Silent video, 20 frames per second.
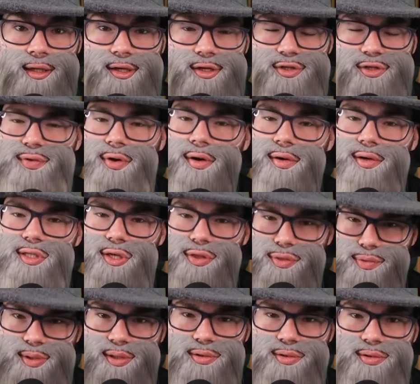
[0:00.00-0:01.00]
As far as a
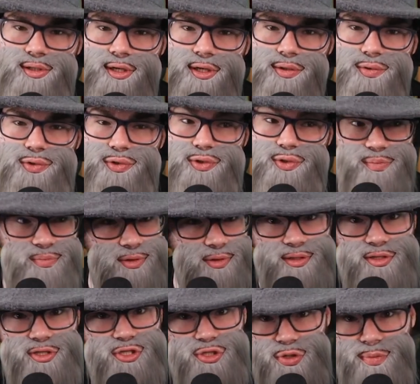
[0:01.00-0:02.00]
thriller goes,
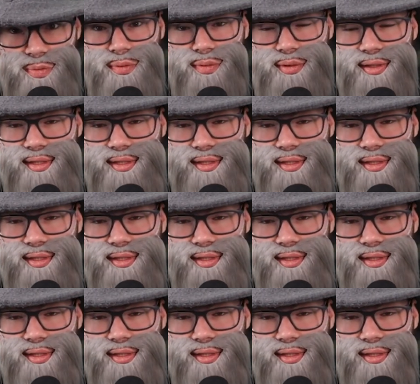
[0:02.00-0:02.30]
it's super